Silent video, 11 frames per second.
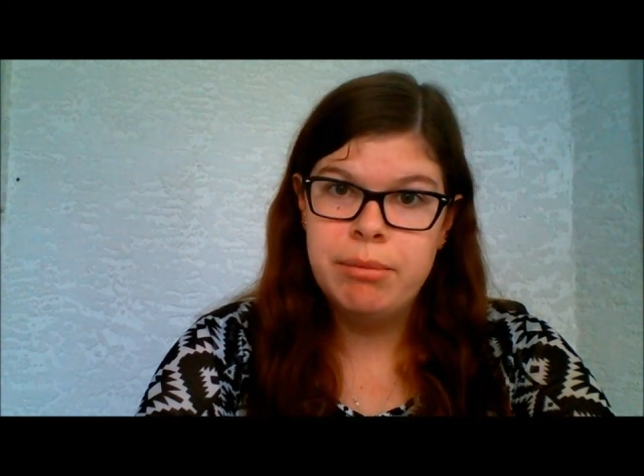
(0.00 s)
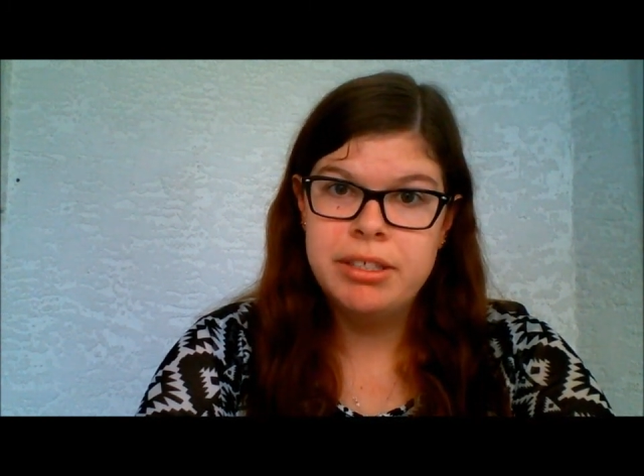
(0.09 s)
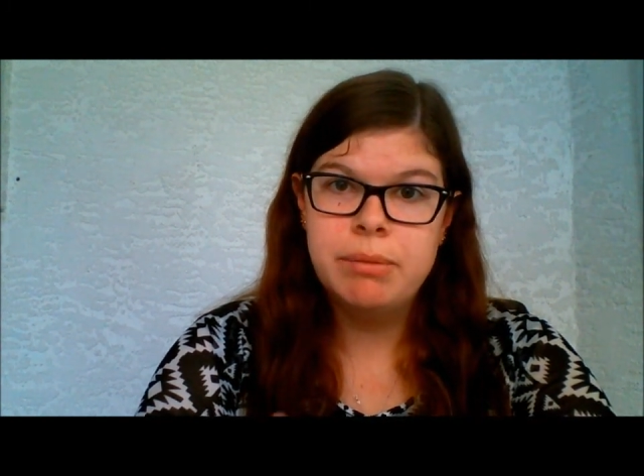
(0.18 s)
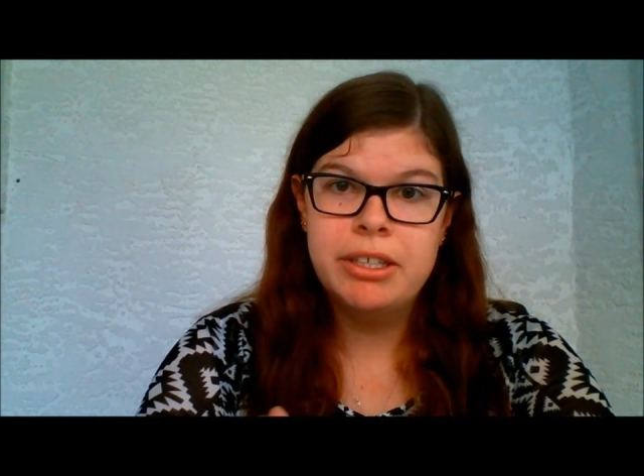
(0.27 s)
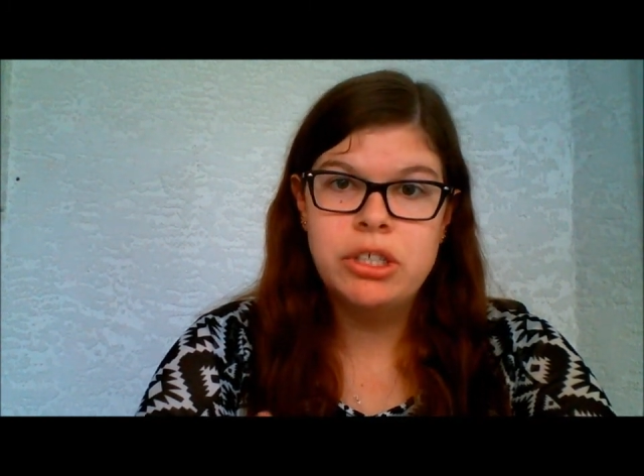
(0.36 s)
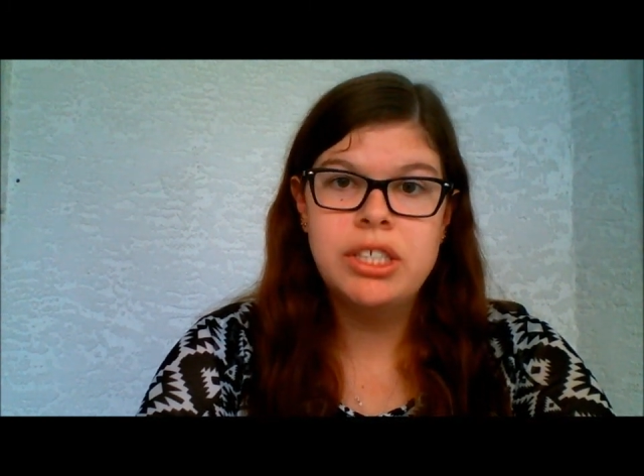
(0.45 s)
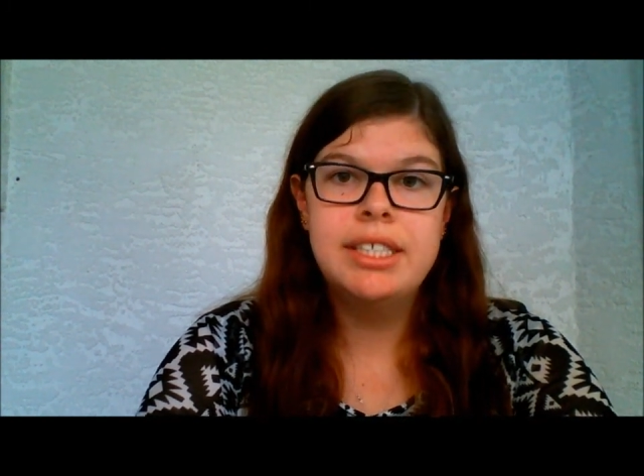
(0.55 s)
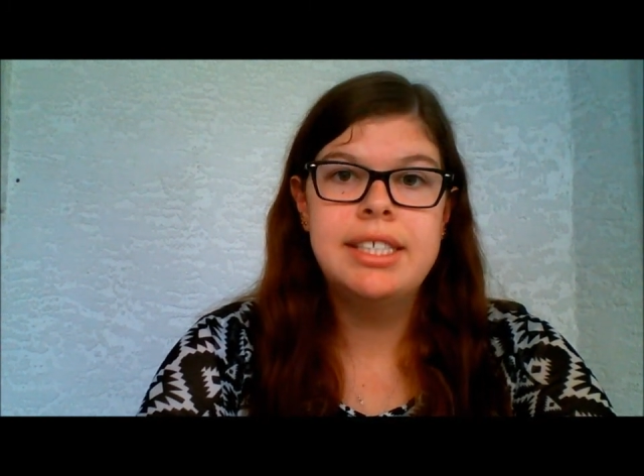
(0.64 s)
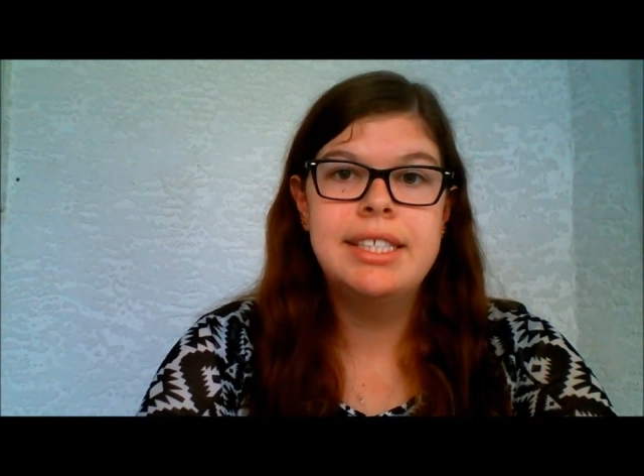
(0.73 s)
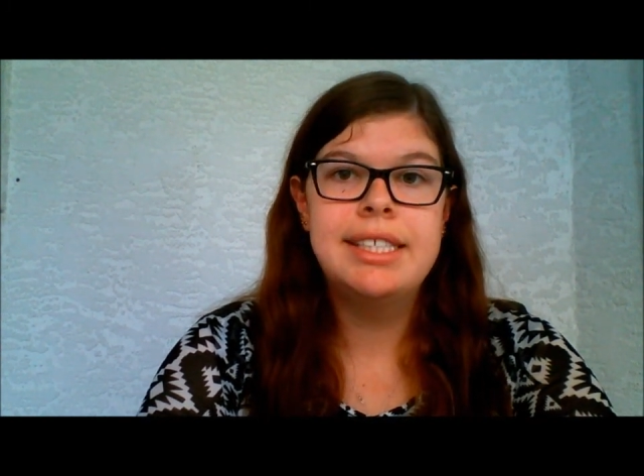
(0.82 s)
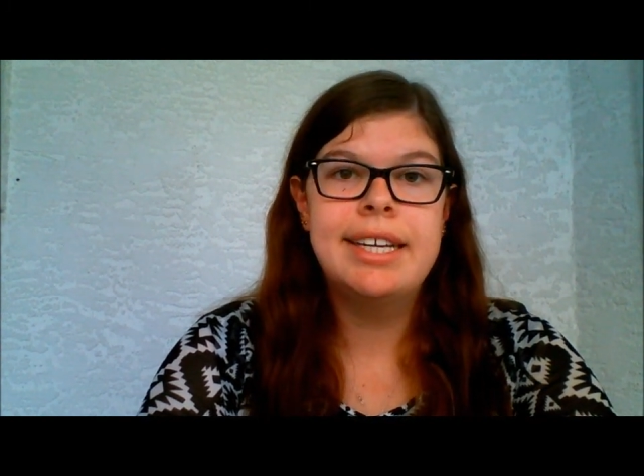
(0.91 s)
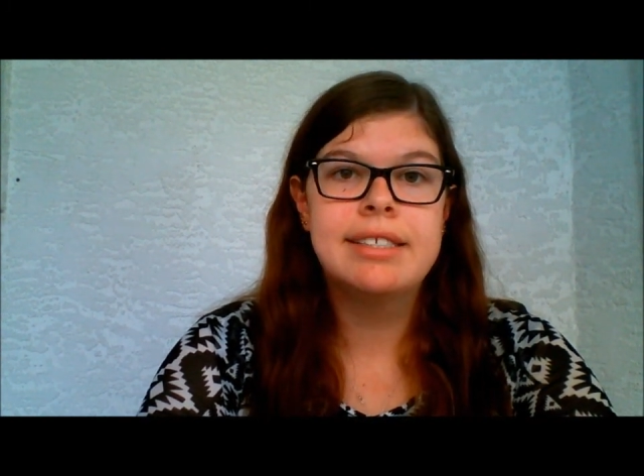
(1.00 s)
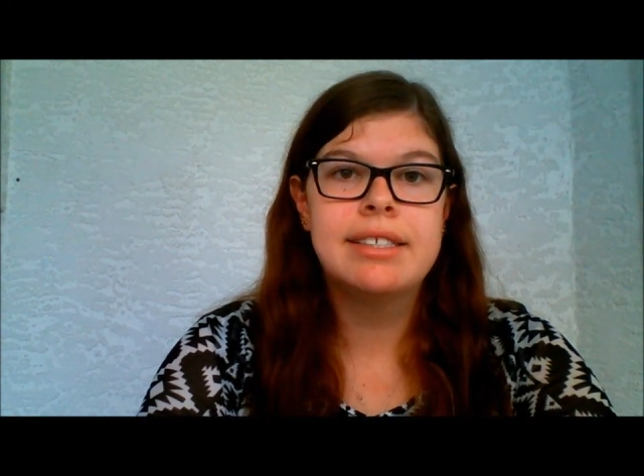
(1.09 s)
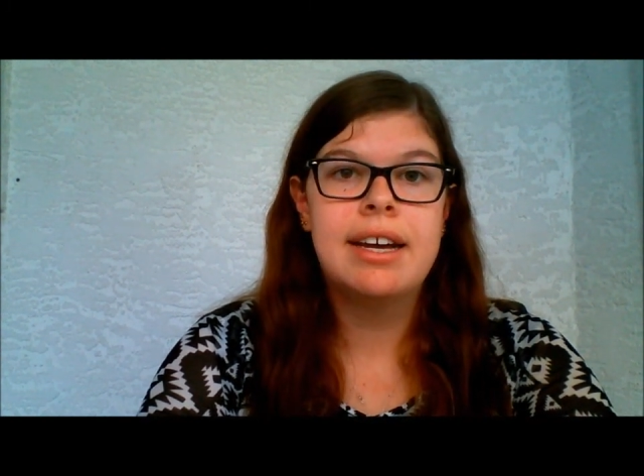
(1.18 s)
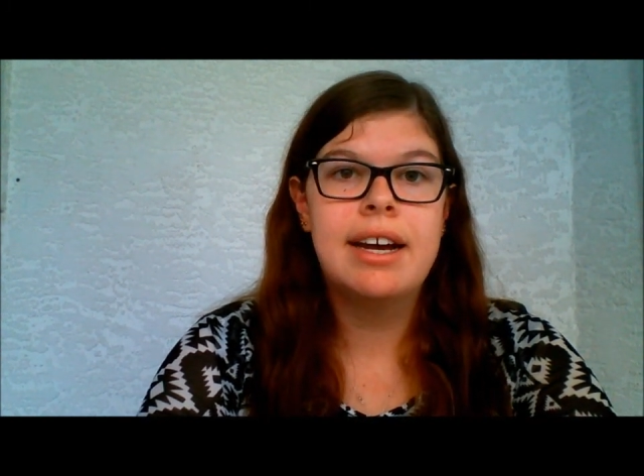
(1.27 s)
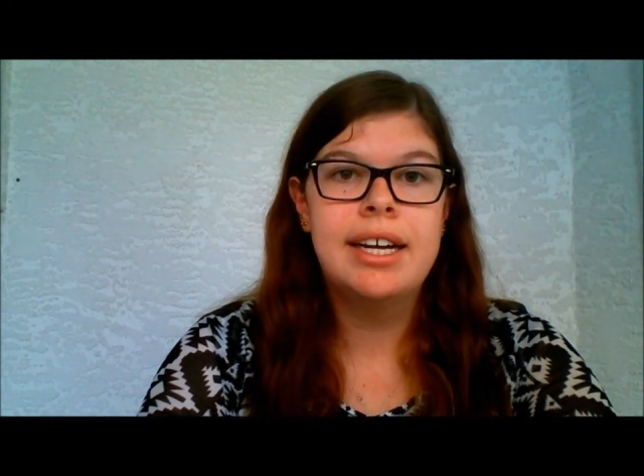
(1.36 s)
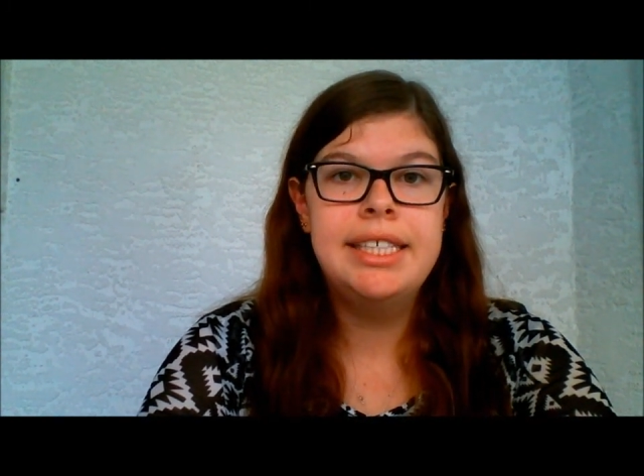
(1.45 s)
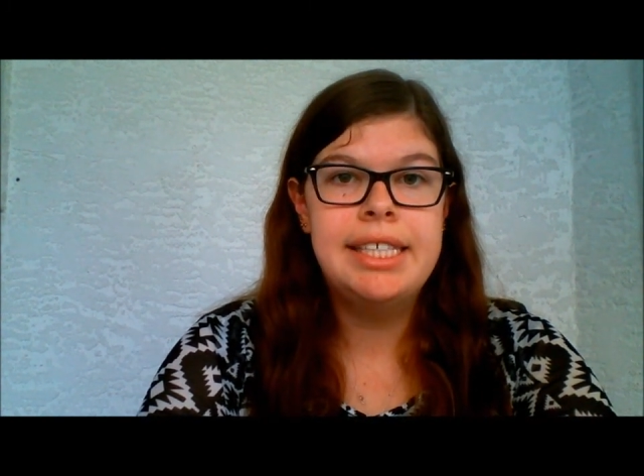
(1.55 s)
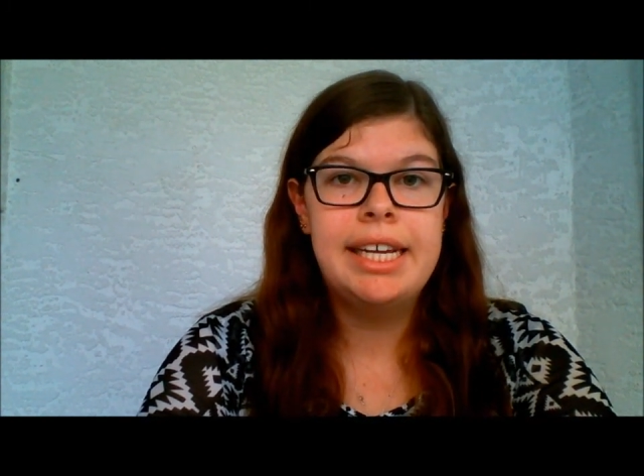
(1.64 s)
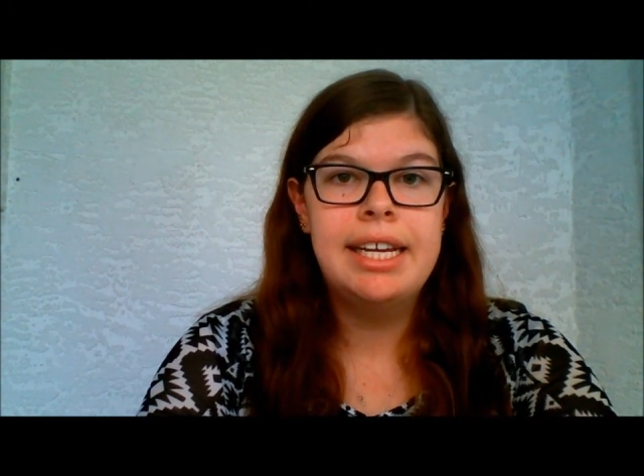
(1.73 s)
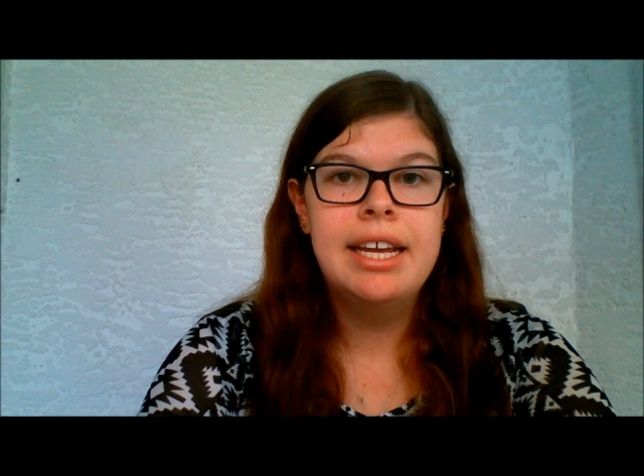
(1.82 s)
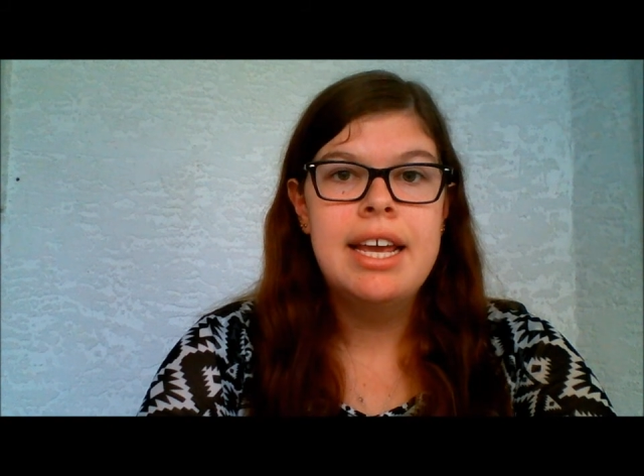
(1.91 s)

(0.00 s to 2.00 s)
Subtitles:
especially since he has a high D